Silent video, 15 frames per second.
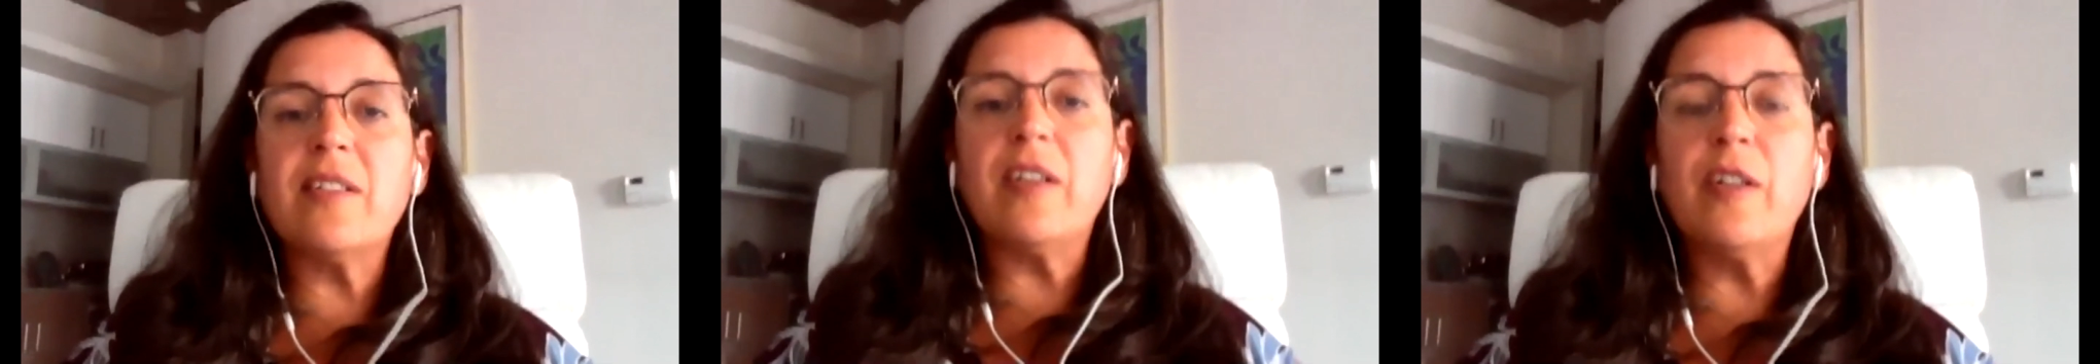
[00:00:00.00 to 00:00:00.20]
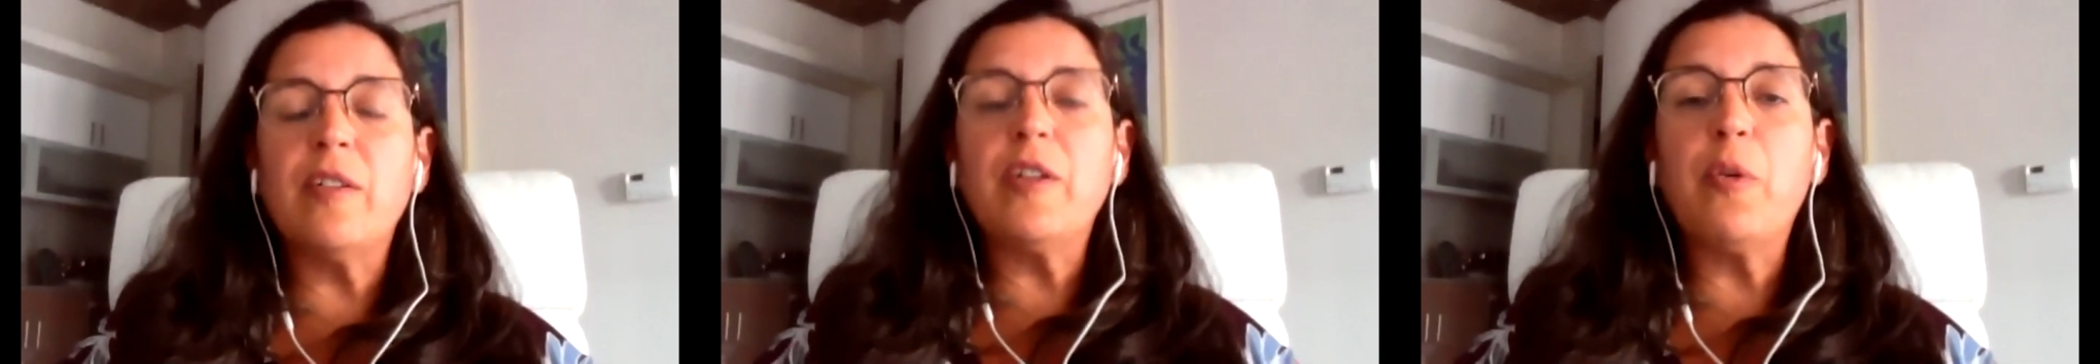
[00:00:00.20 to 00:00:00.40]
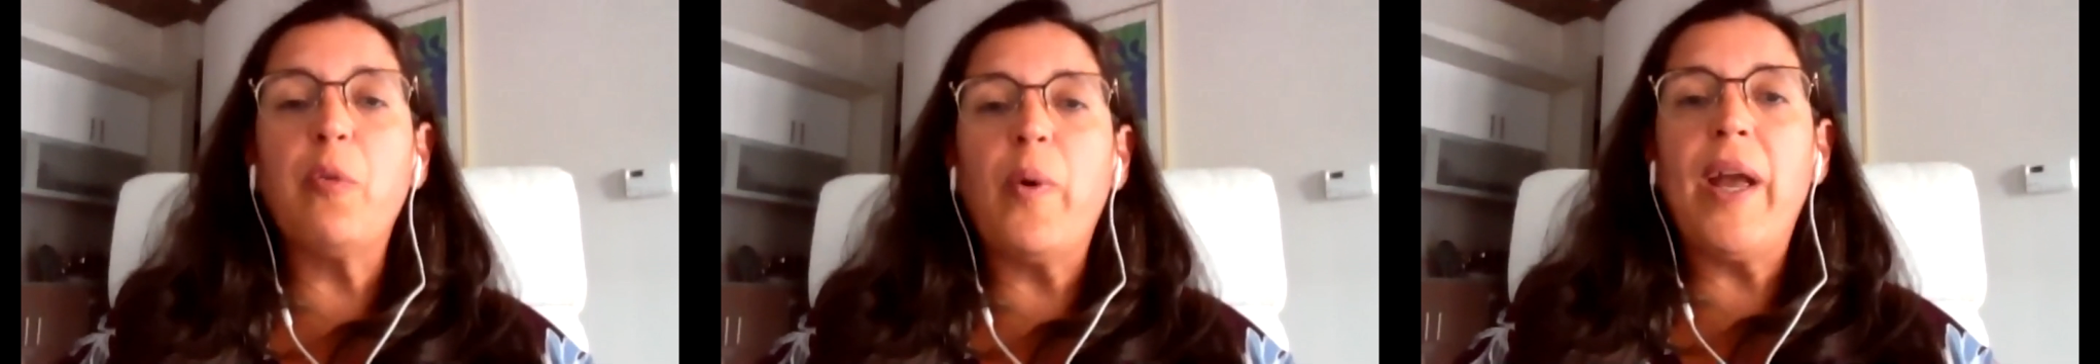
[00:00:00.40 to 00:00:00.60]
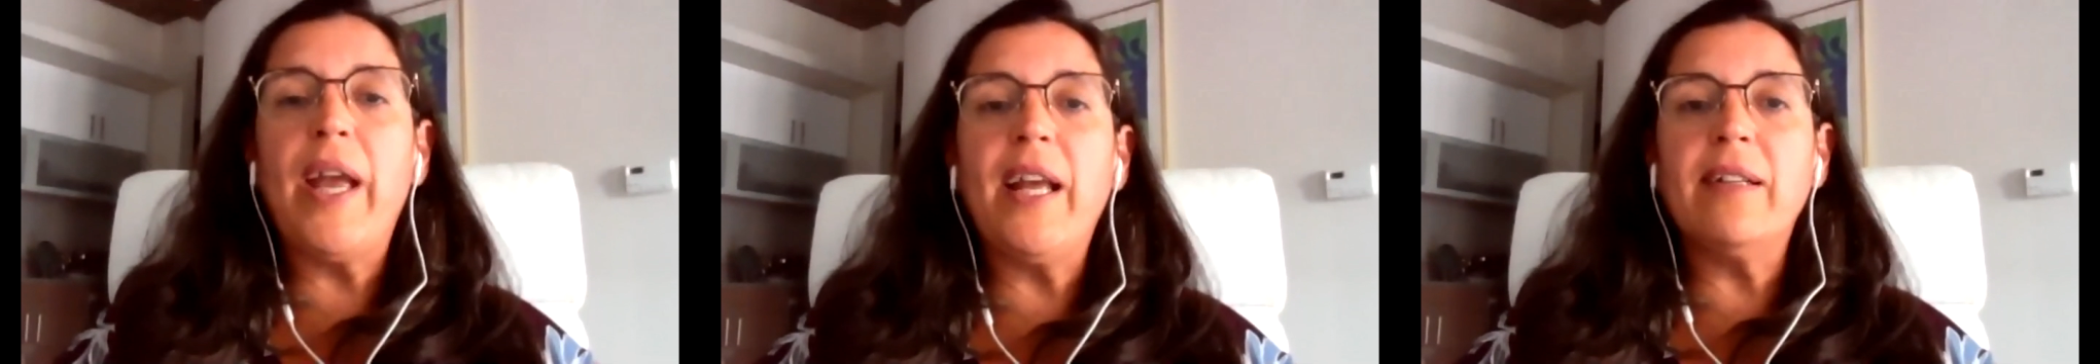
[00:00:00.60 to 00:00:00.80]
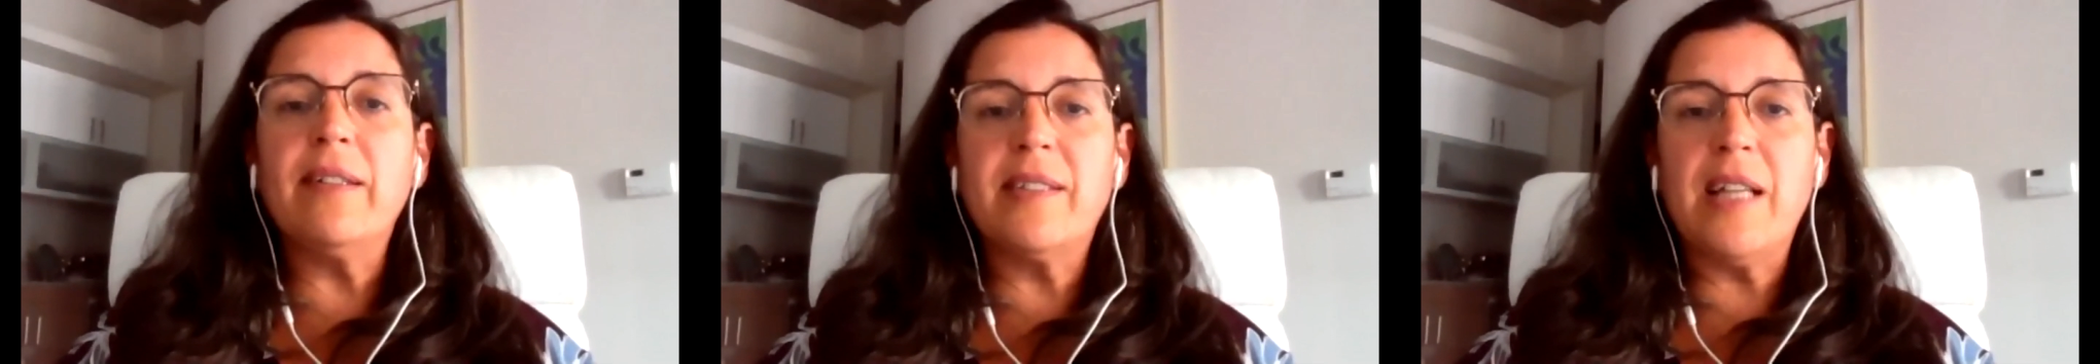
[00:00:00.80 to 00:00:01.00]
and the
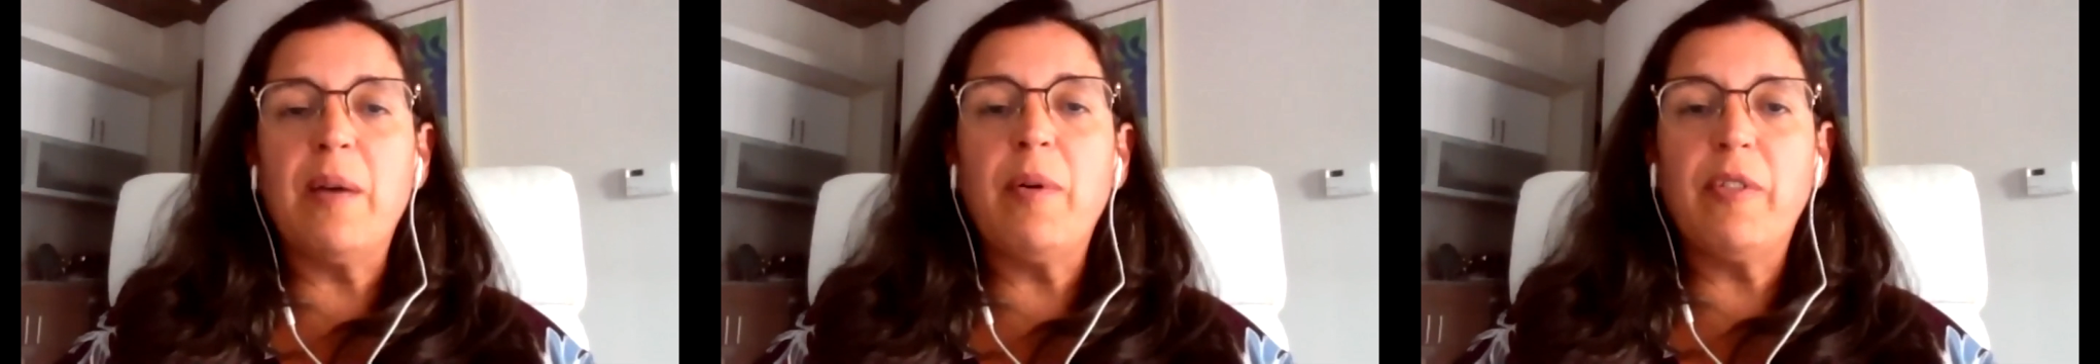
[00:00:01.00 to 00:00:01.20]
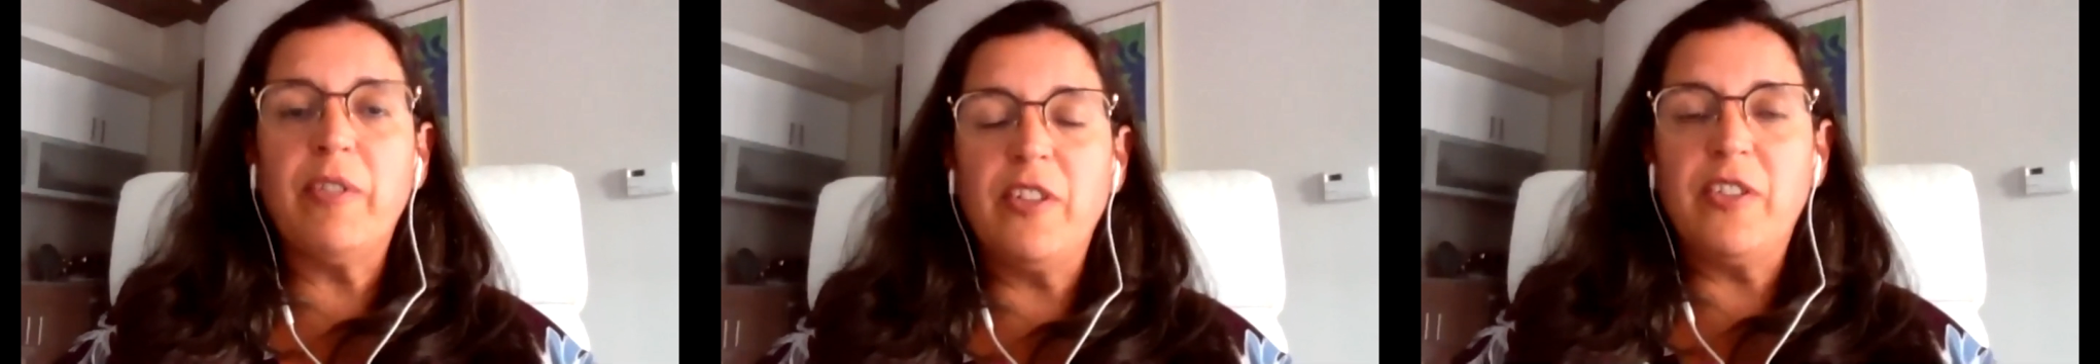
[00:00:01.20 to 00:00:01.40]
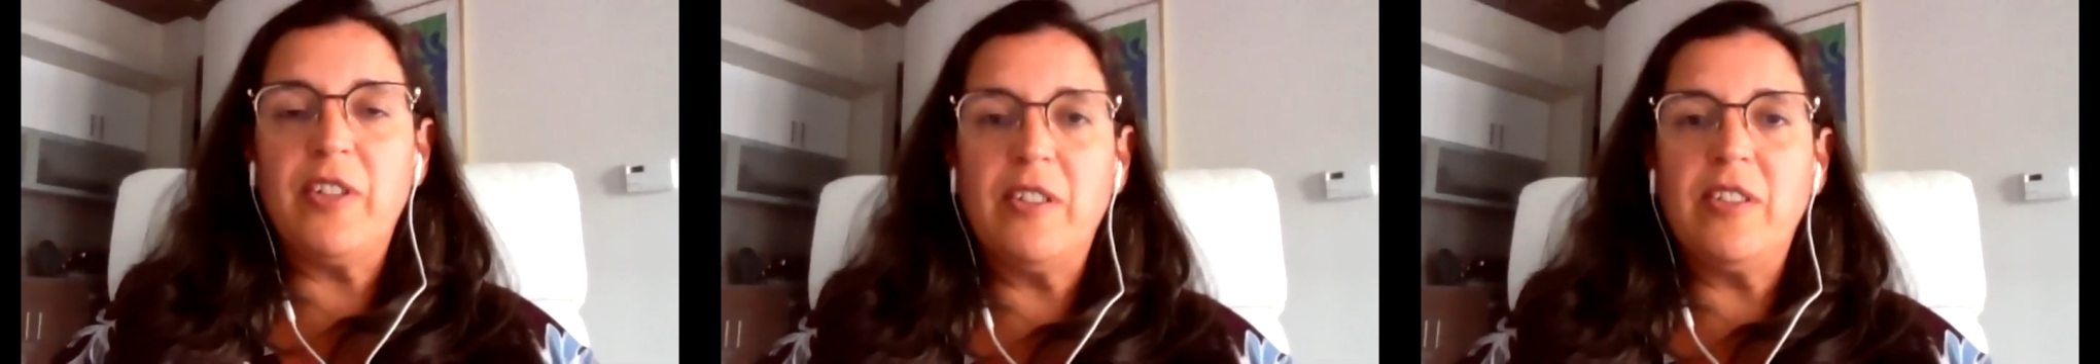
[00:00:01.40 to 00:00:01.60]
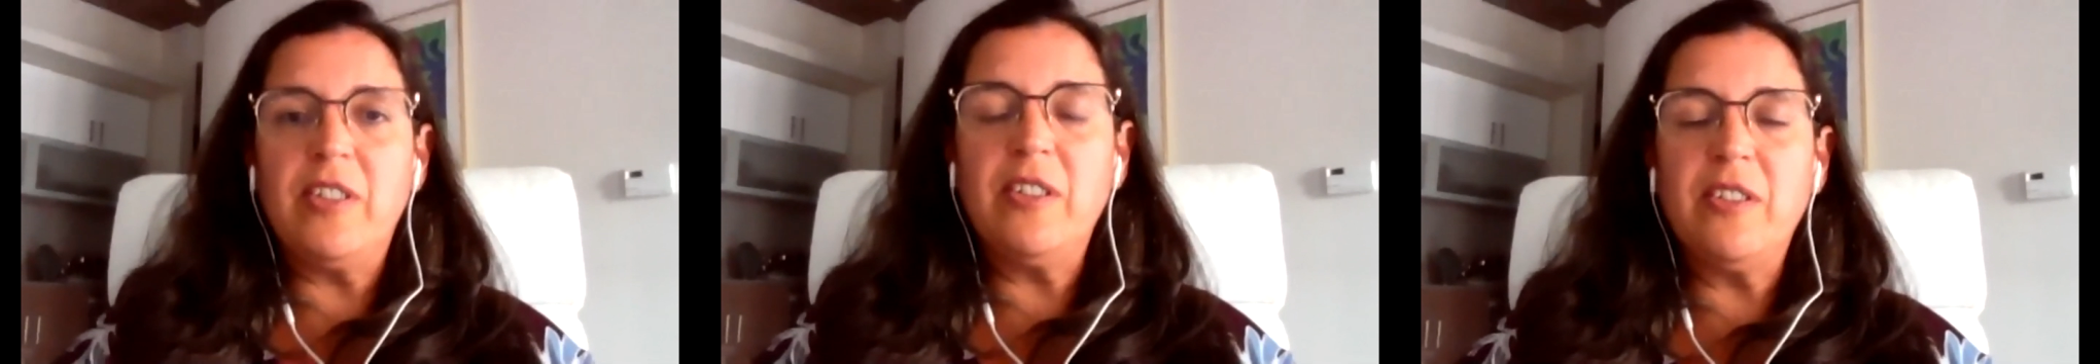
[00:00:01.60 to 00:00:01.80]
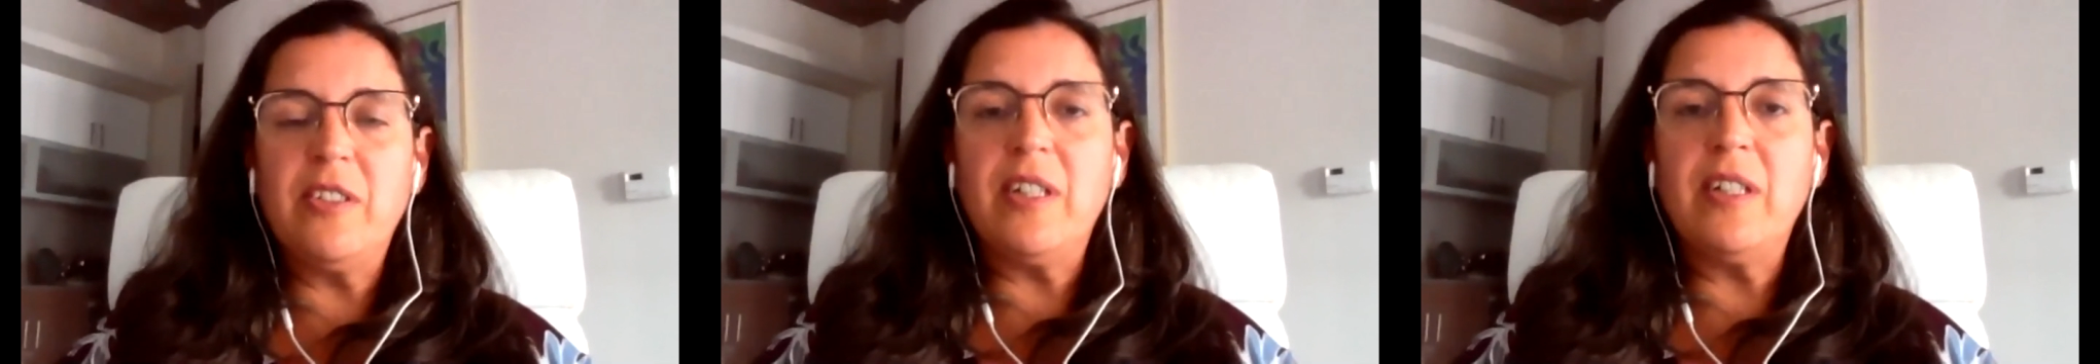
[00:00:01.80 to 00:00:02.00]
way some of the
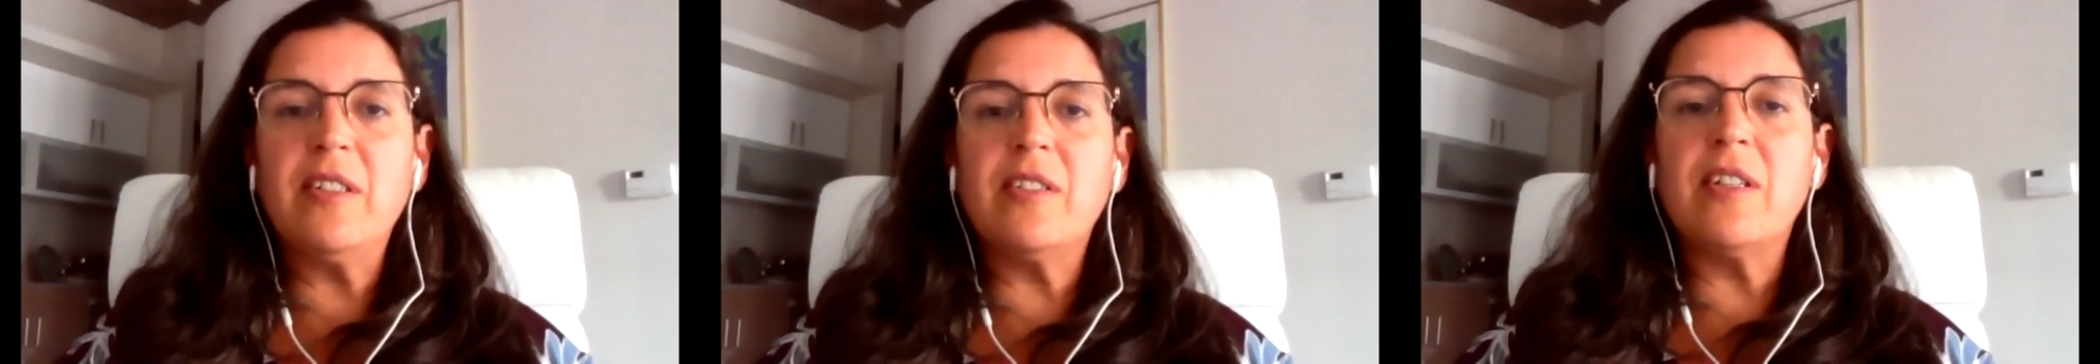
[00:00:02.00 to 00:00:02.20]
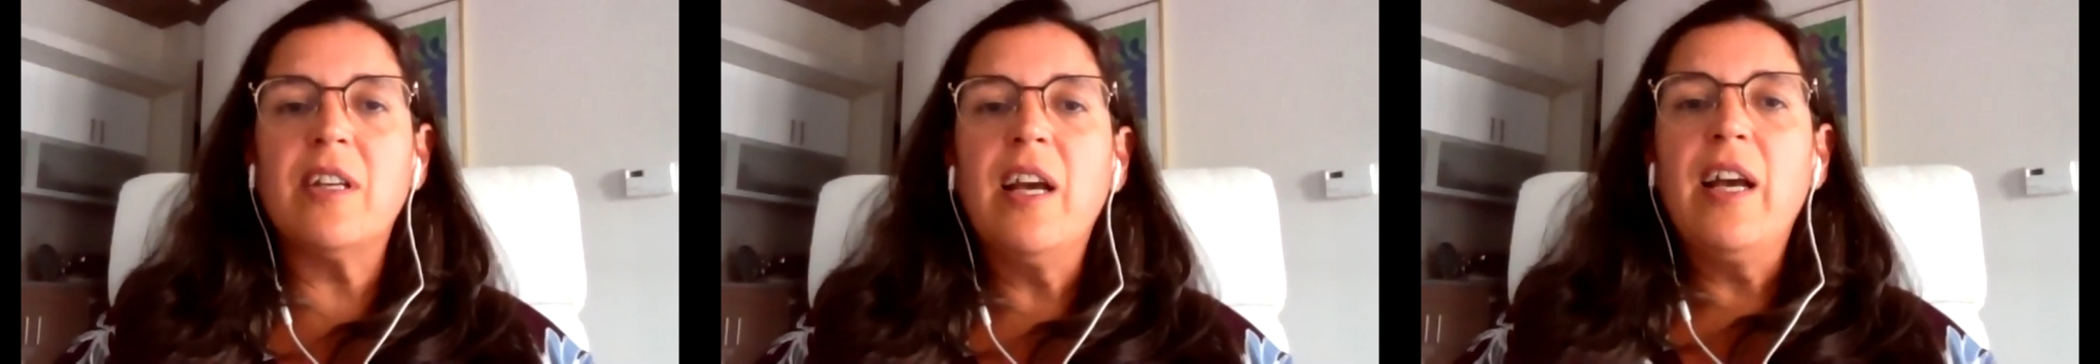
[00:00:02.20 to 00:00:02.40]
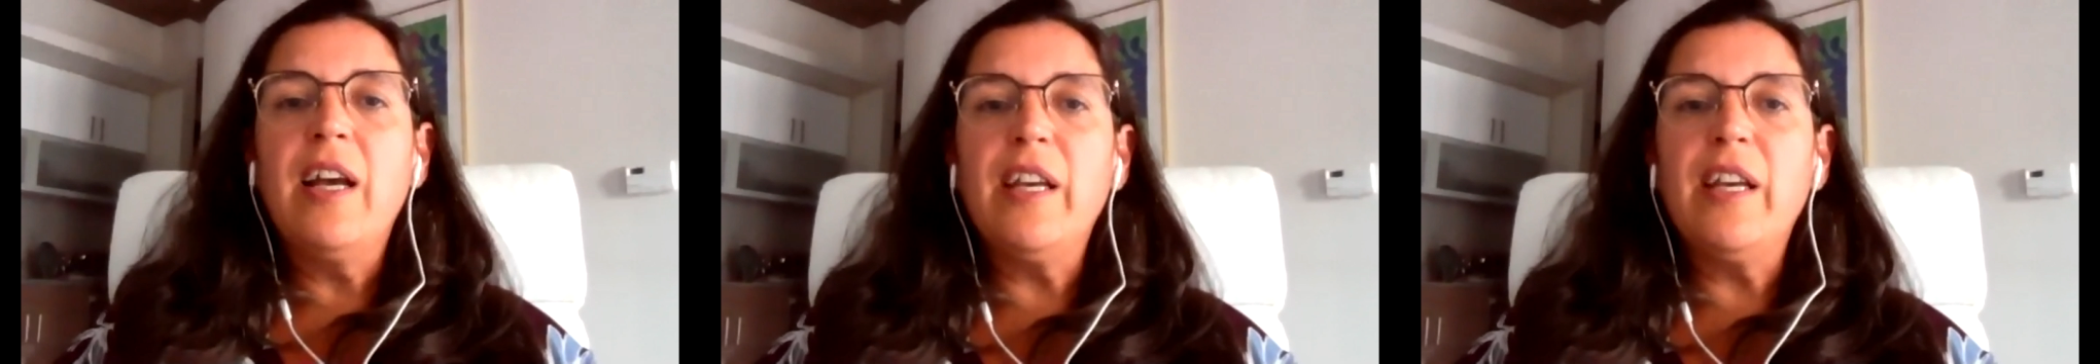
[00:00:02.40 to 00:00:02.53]
statistics